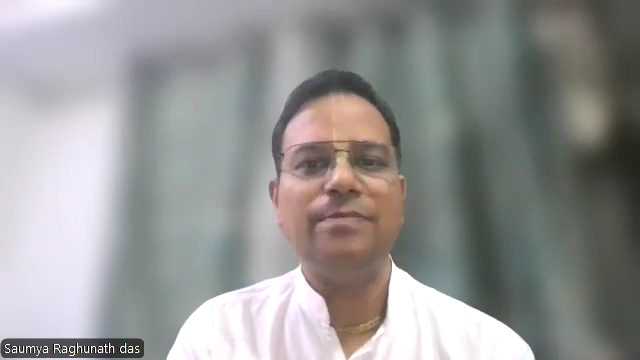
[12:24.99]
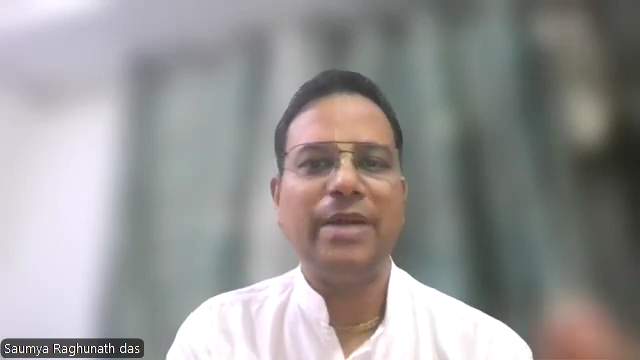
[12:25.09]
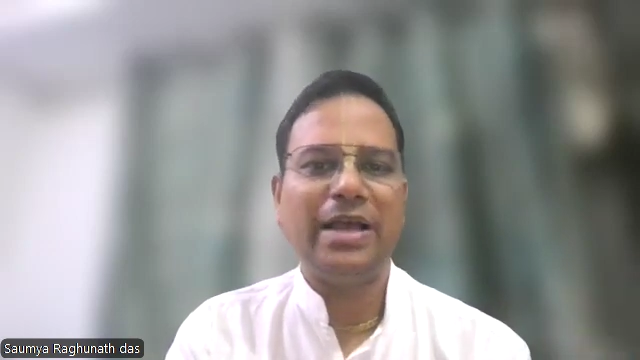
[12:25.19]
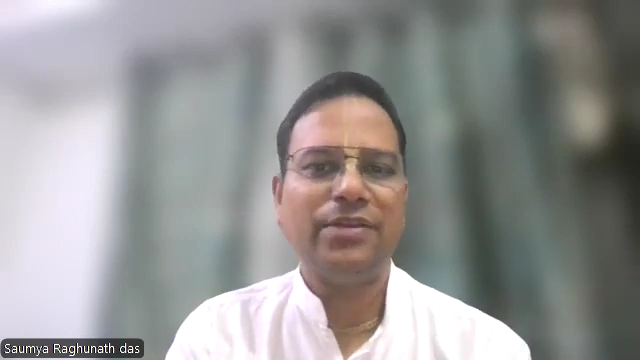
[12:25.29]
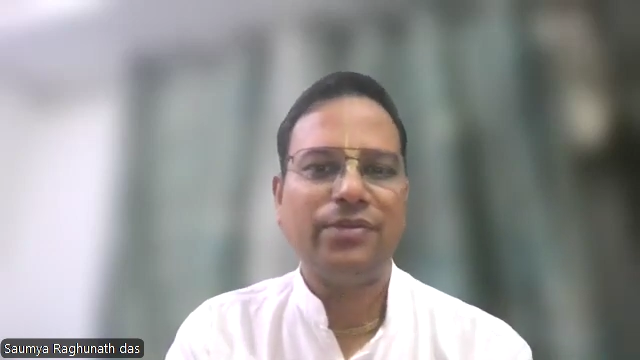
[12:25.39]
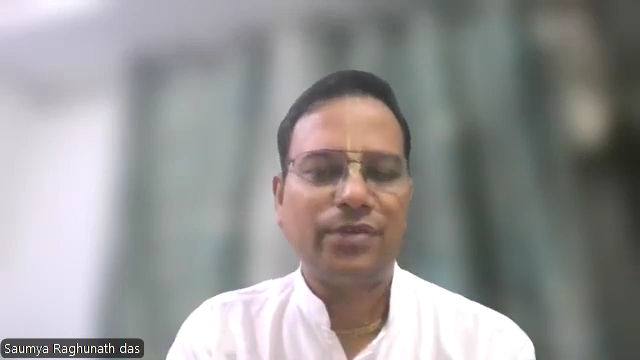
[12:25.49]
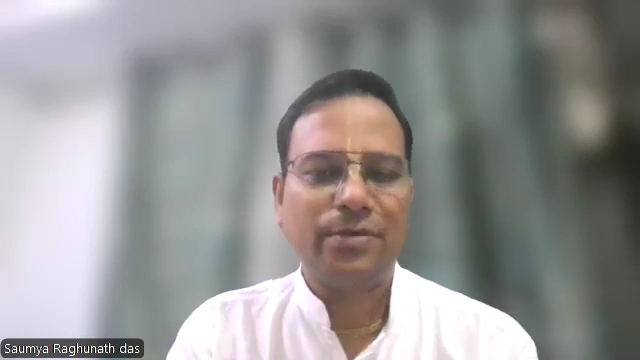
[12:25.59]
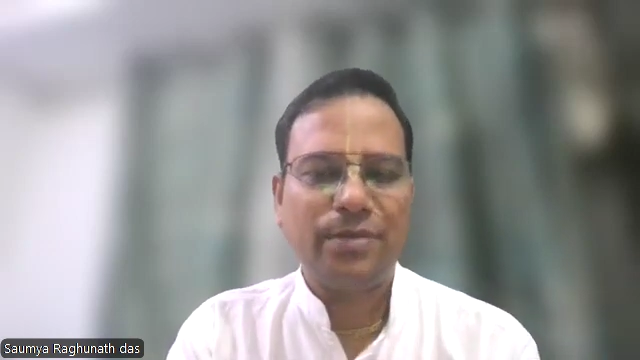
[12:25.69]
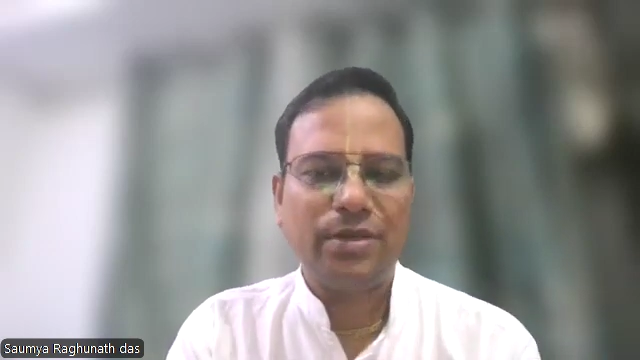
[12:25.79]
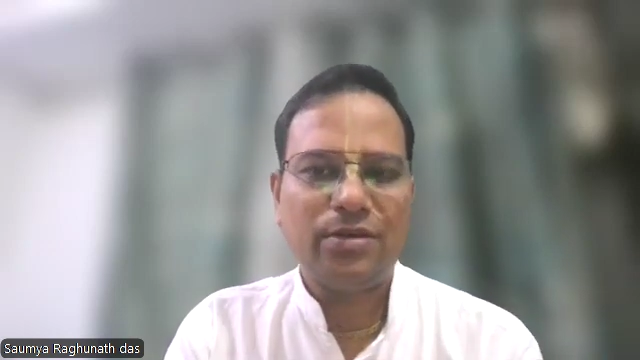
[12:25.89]

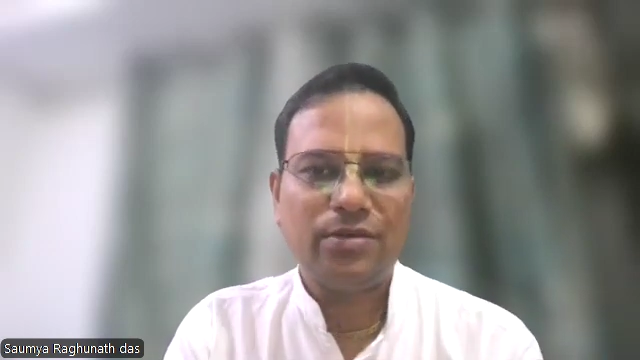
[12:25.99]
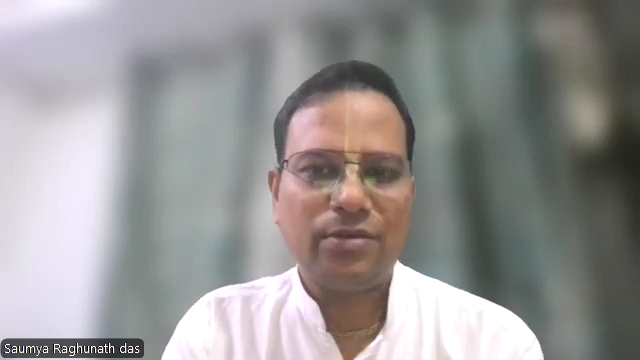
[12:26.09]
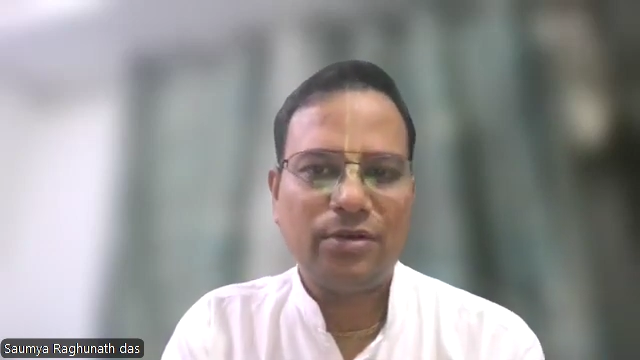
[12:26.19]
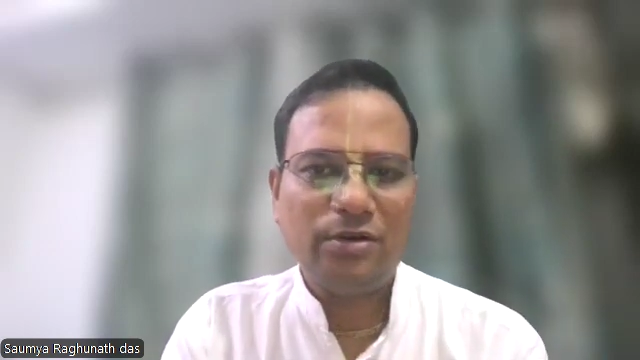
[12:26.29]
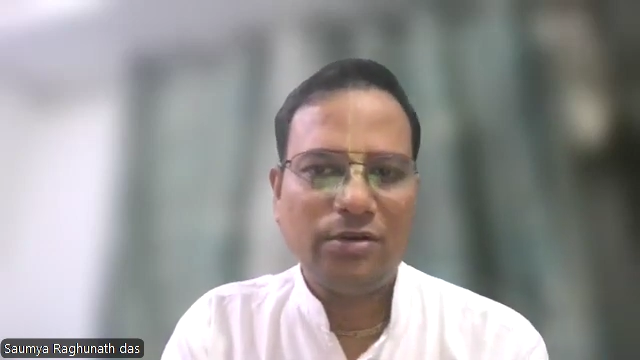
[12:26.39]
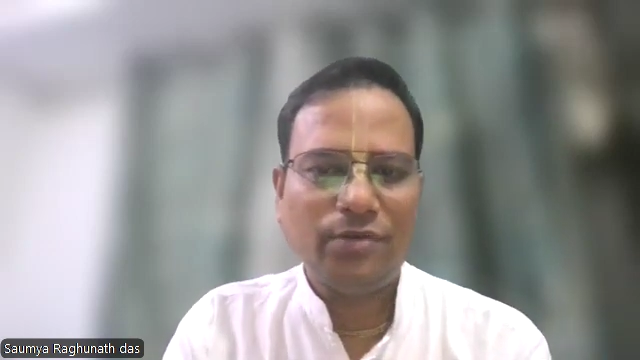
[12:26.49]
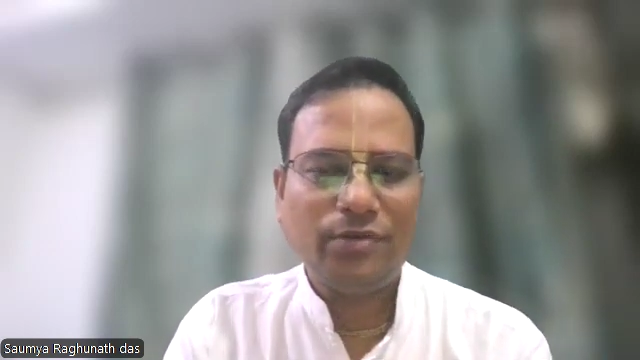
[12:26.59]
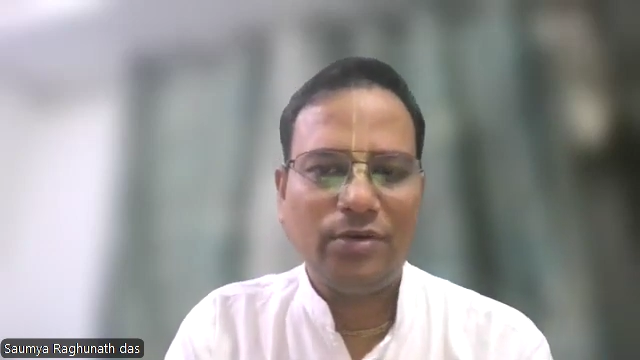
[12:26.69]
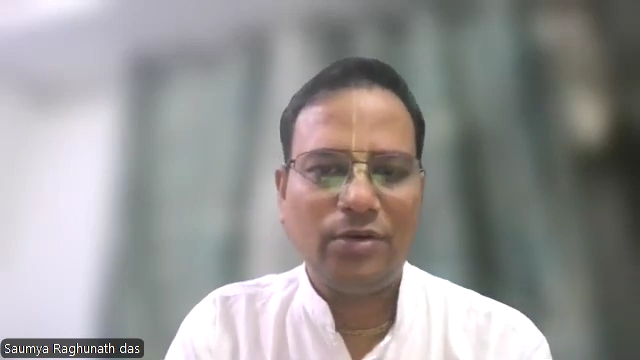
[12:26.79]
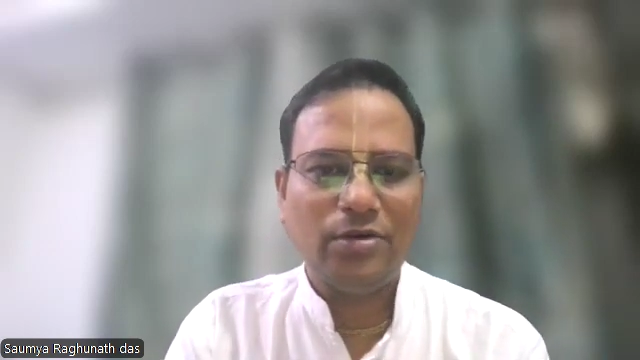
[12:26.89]
blasphemy
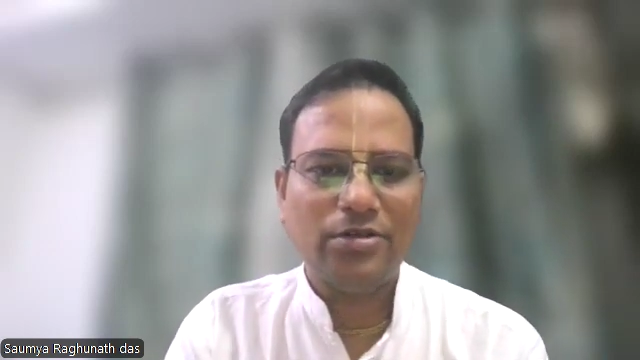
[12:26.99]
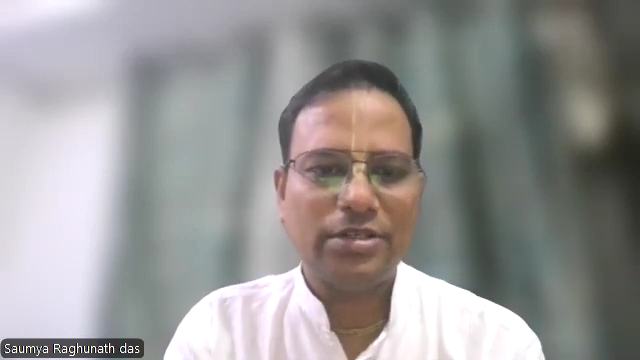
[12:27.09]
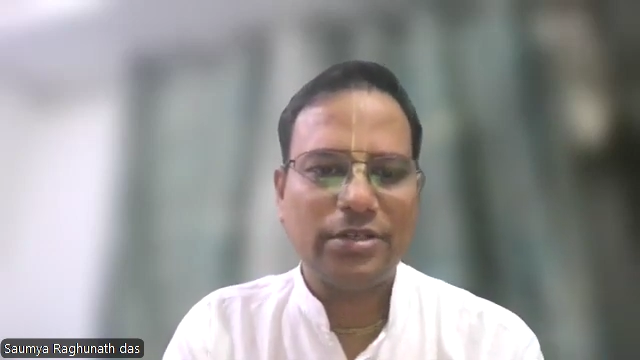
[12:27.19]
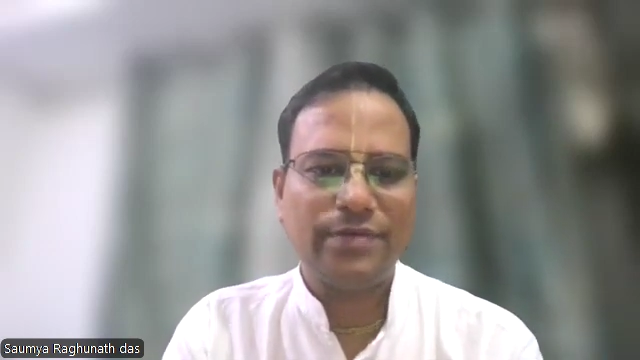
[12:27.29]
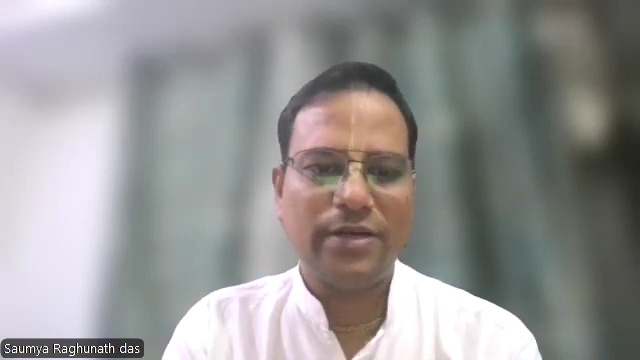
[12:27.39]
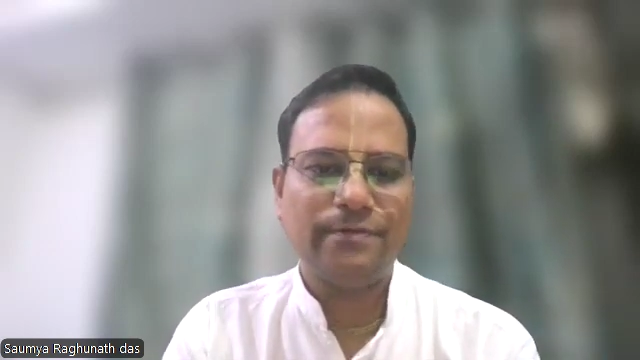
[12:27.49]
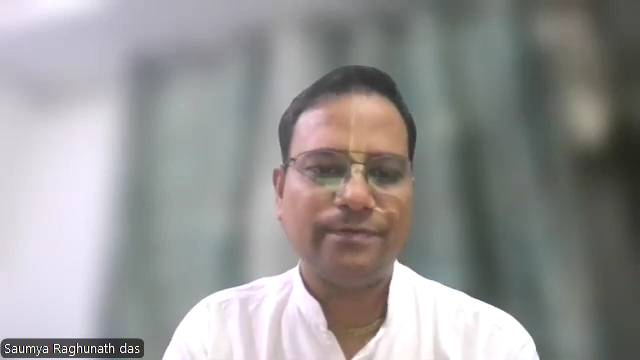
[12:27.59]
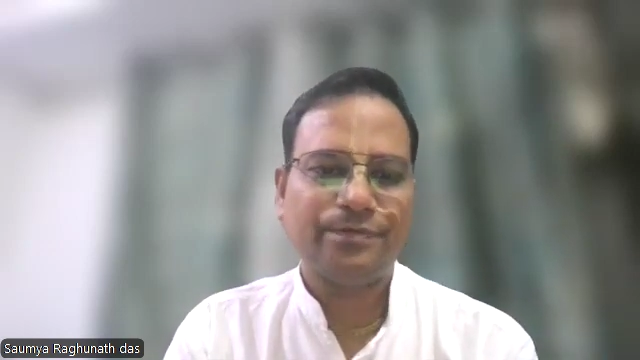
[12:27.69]
of Lord Shiva.